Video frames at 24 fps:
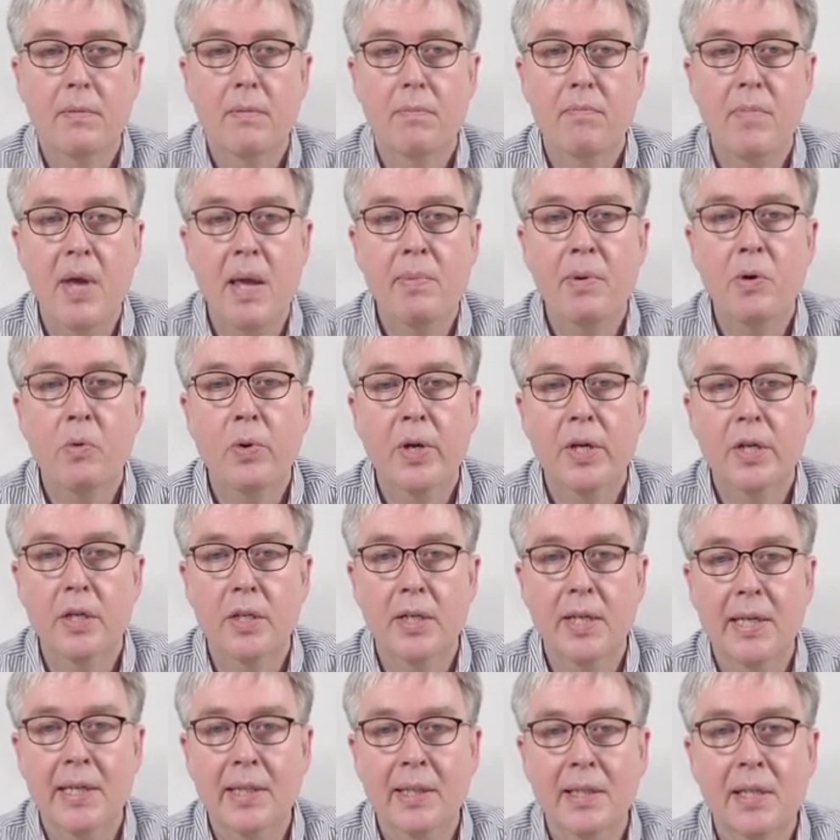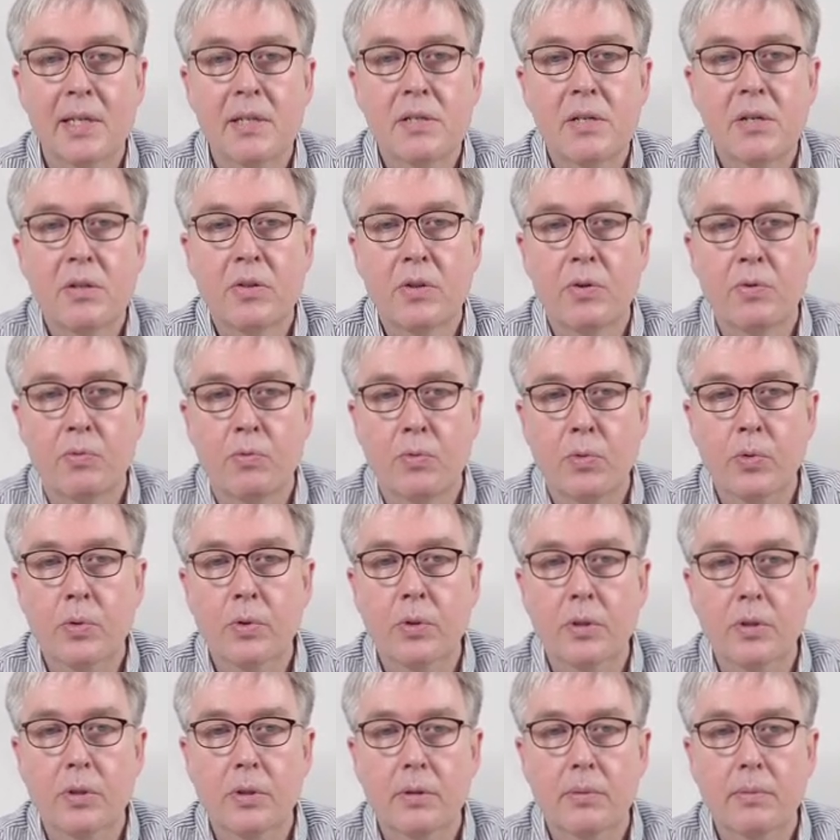maybe we could elicit the
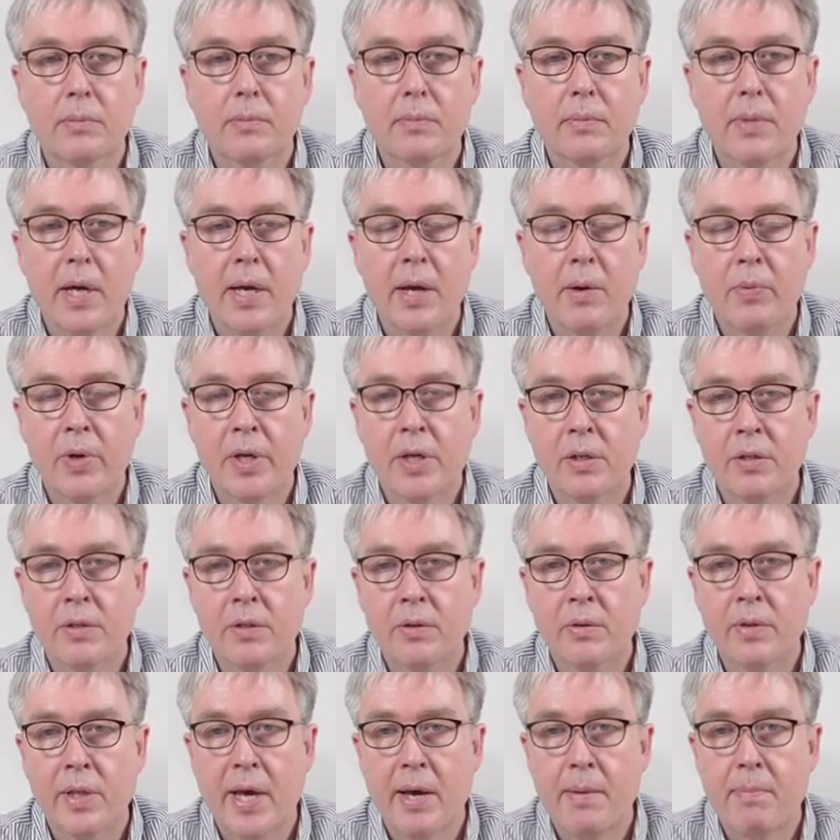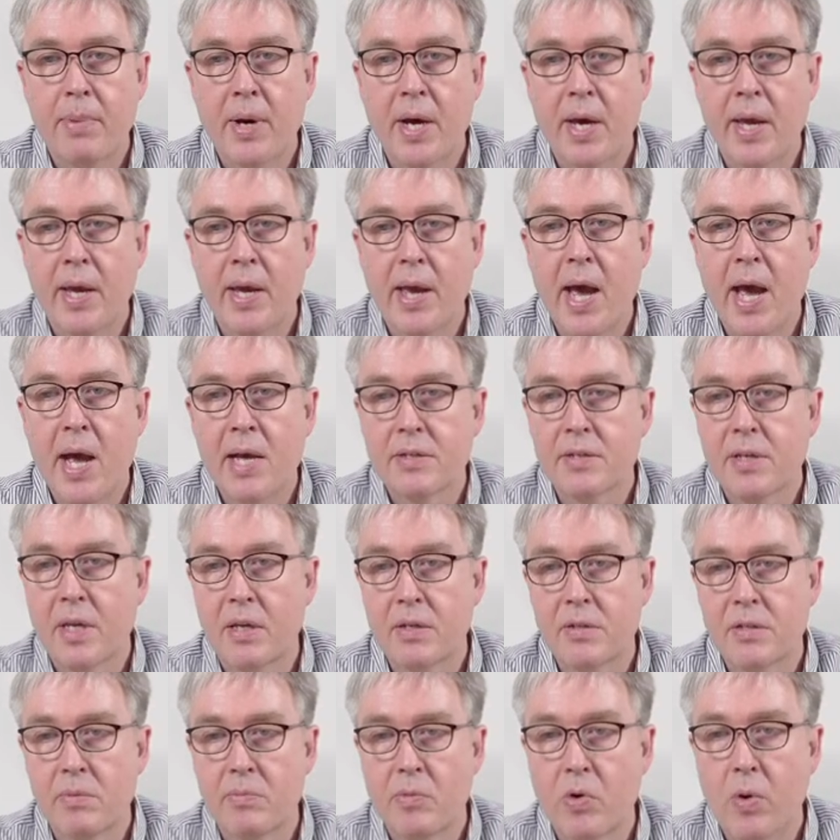rule, and we could do that by
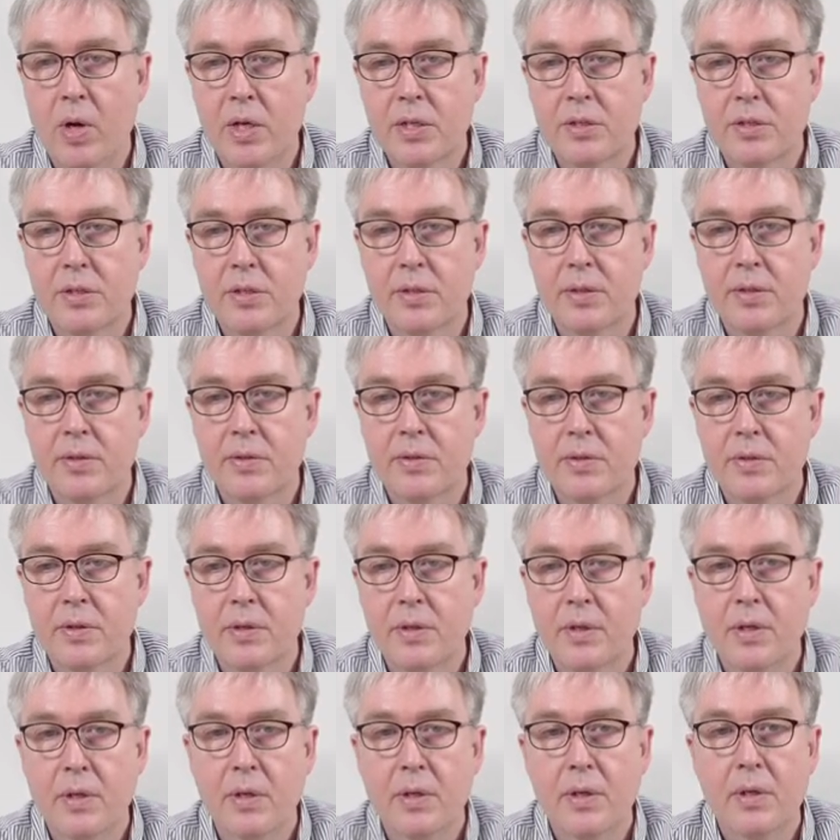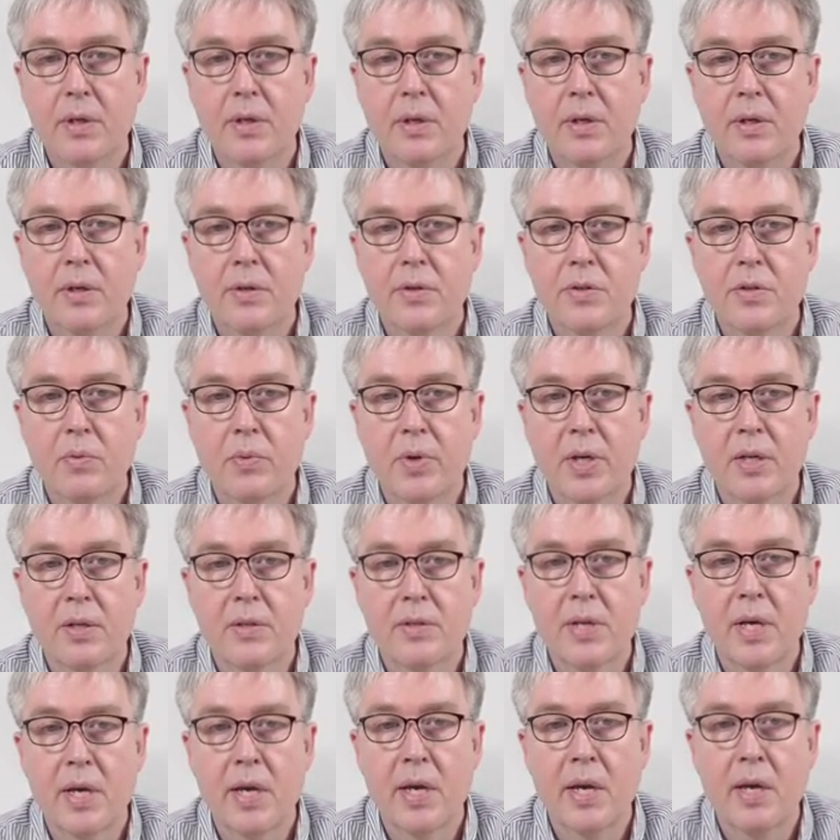asking some questions. So, we could
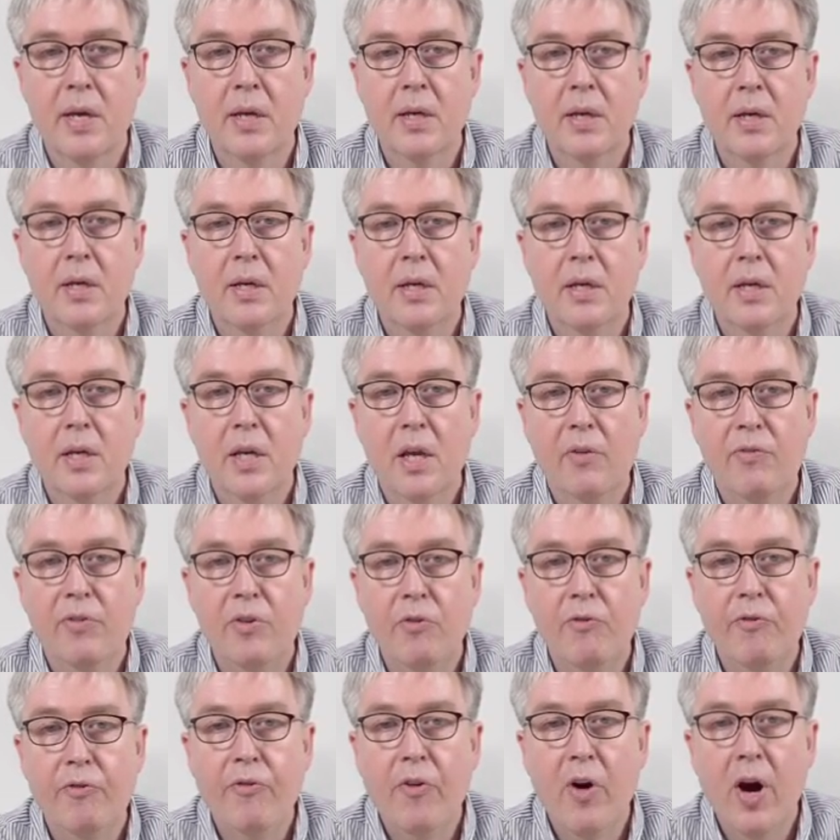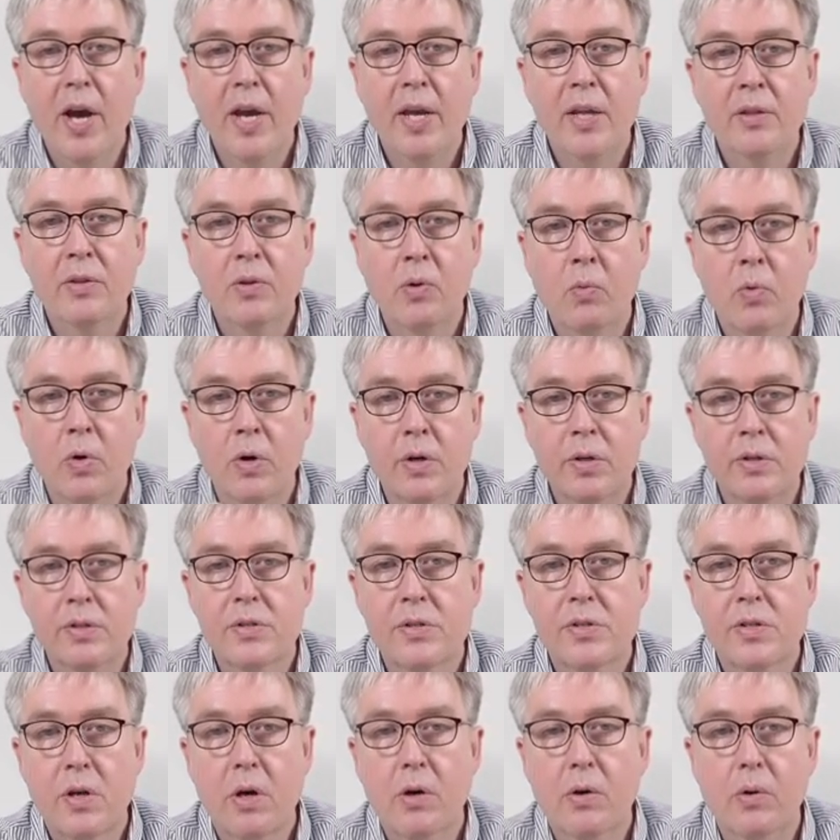say, if you find the word
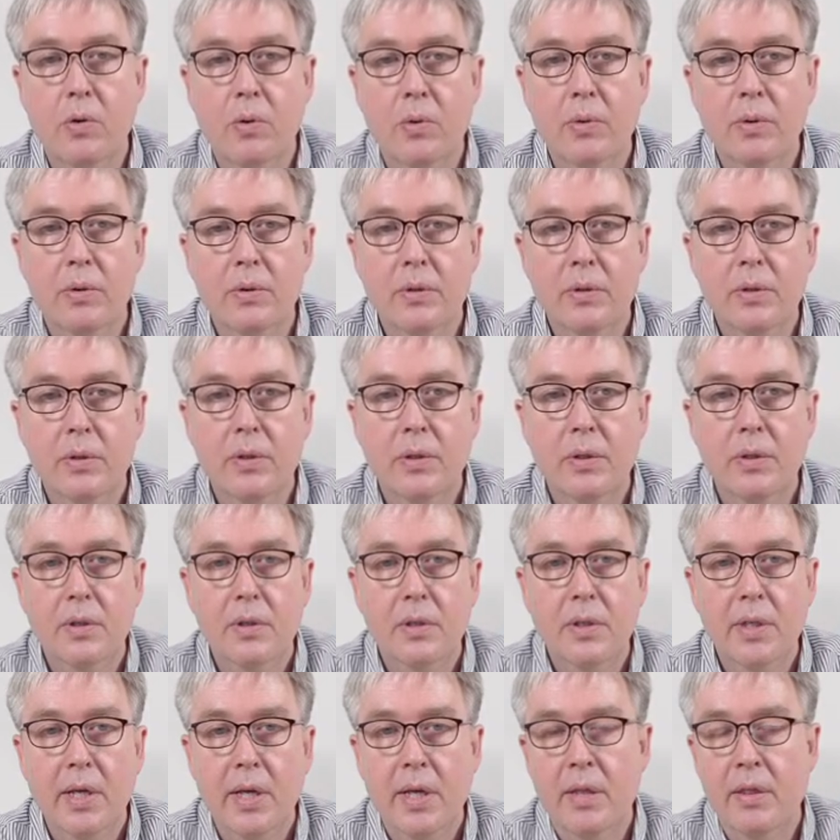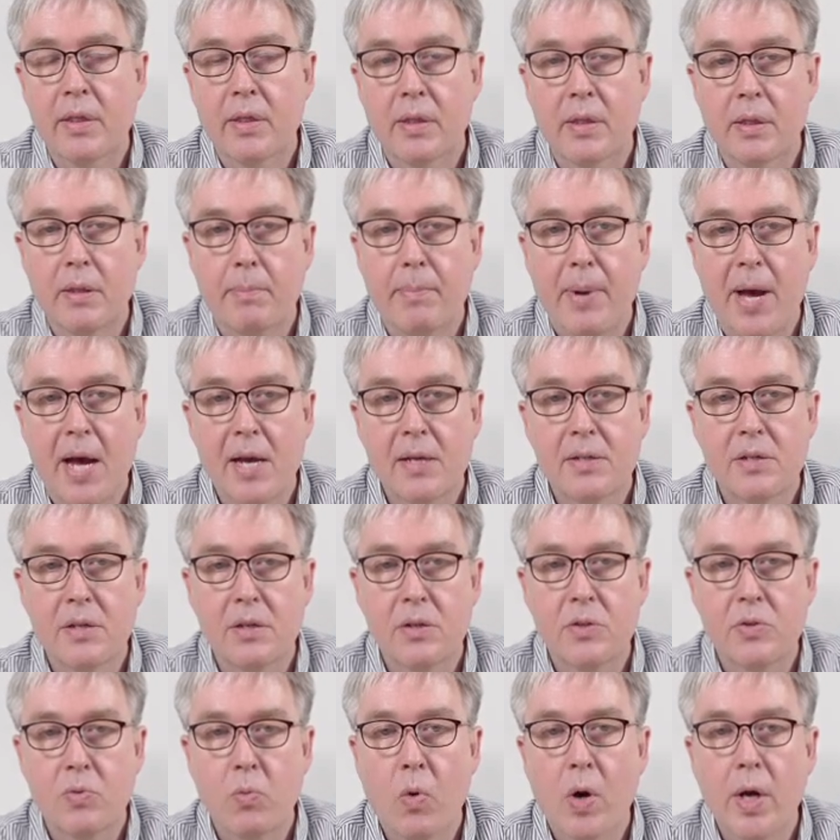so in the
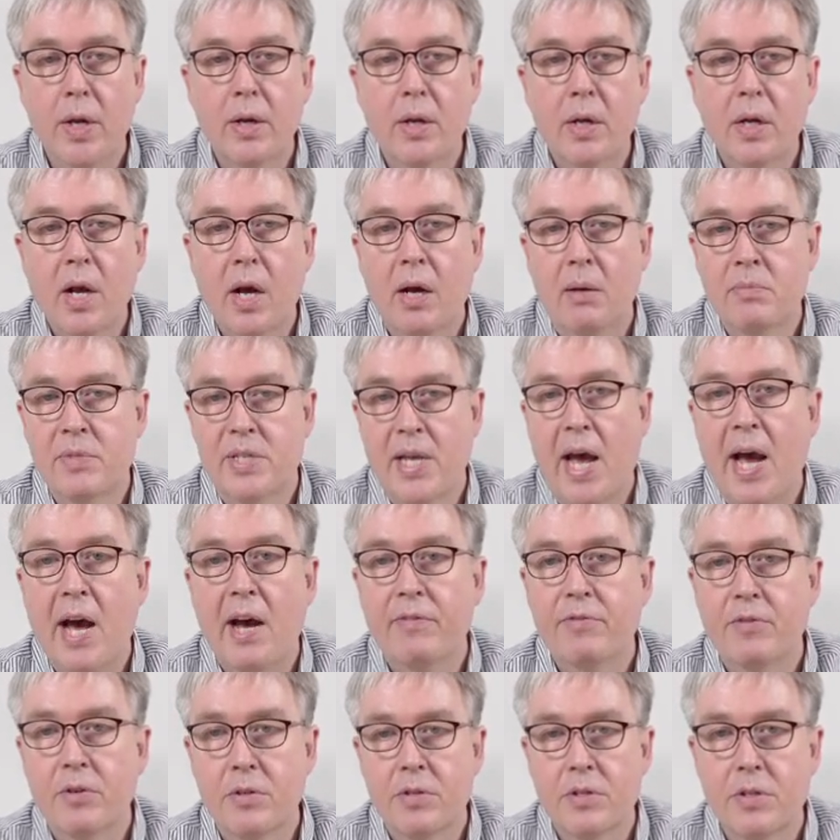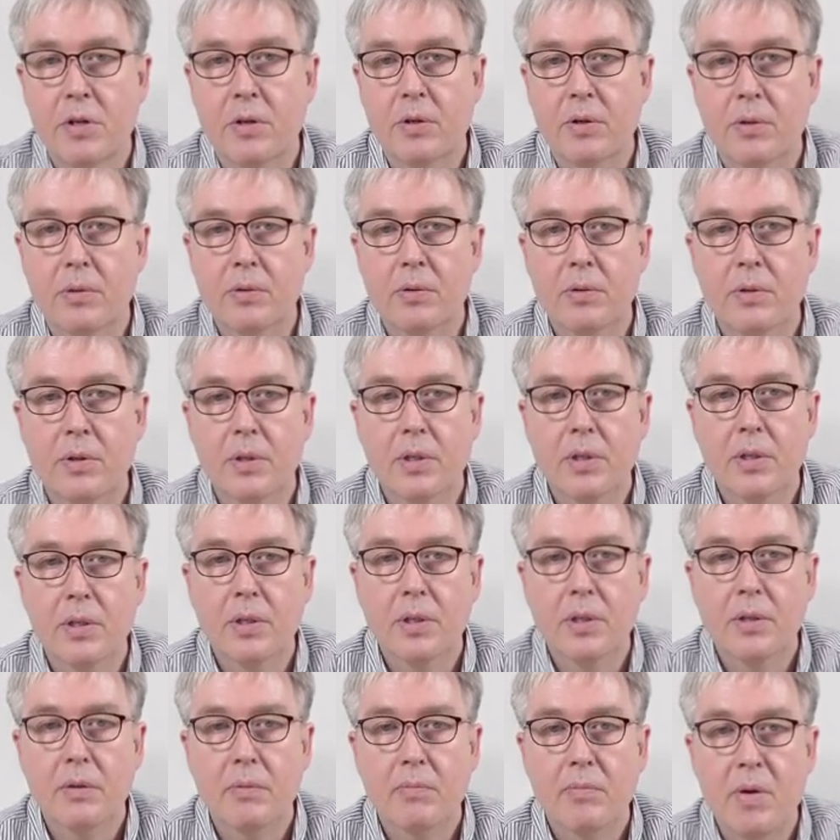passage, what comes after so?
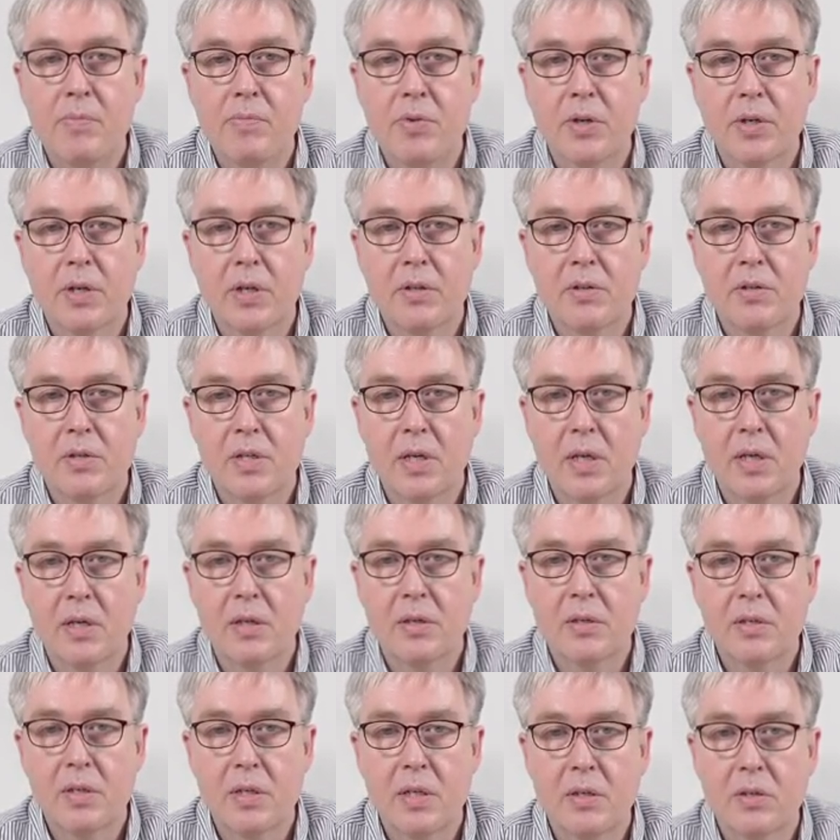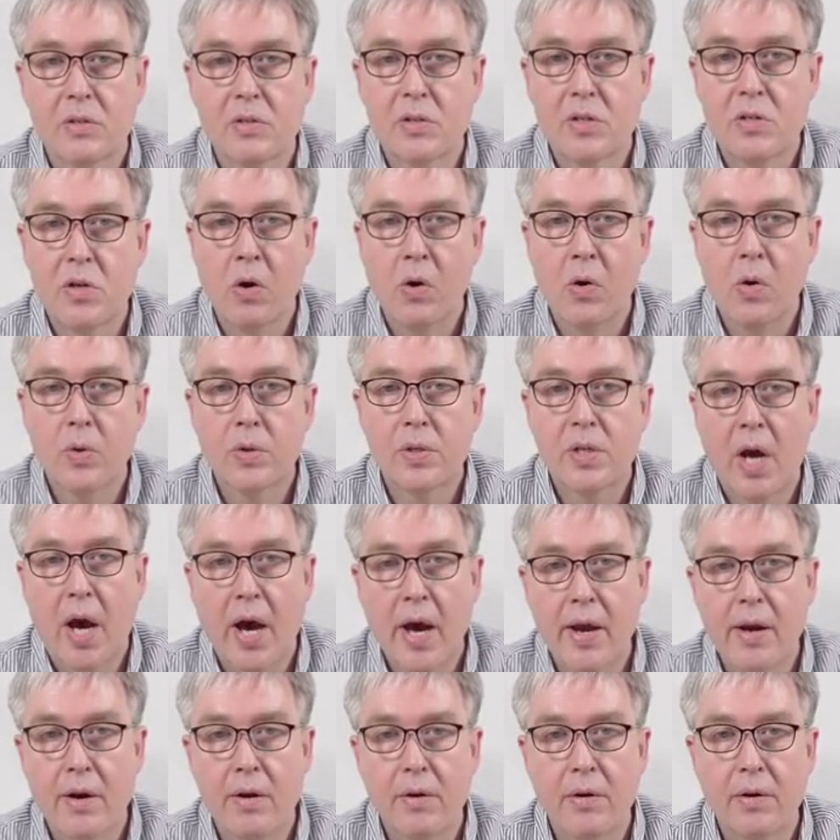Maybe you can see, see so
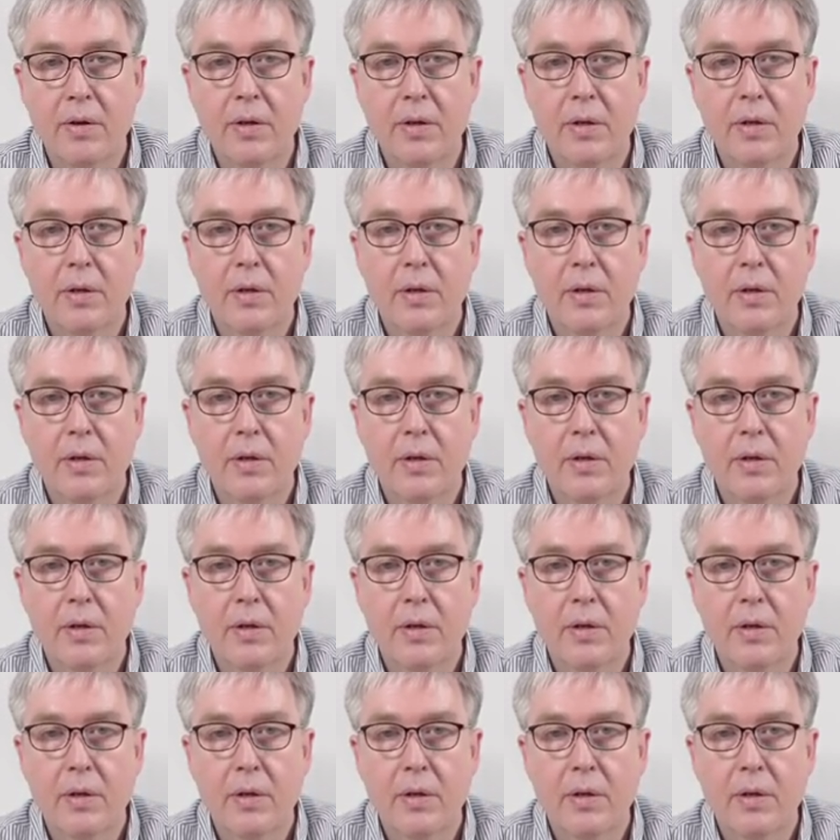tired